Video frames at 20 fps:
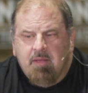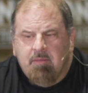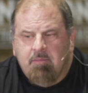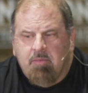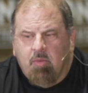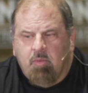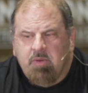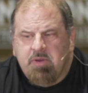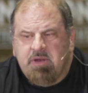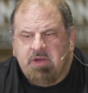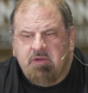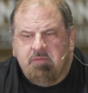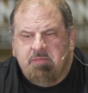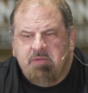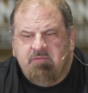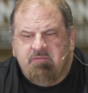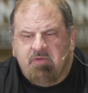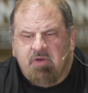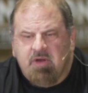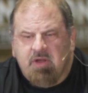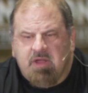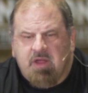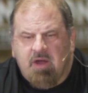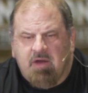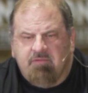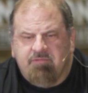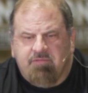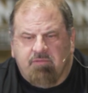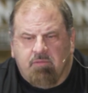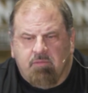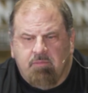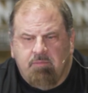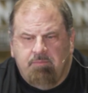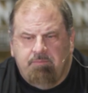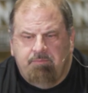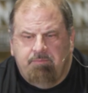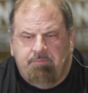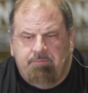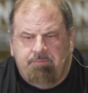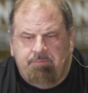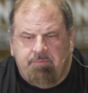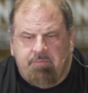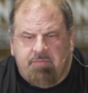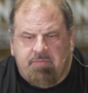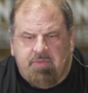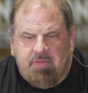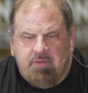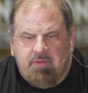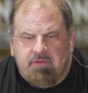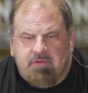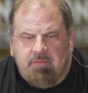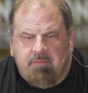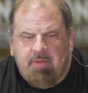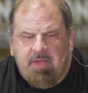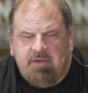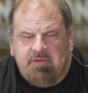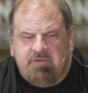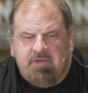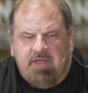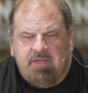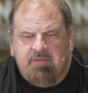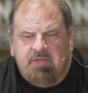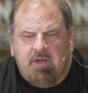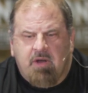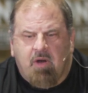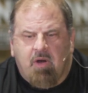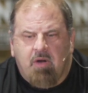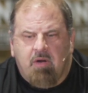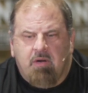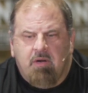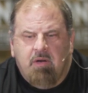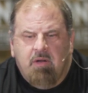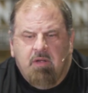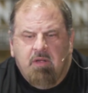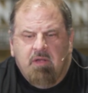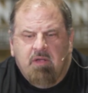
But we need to be very careful to maintain that our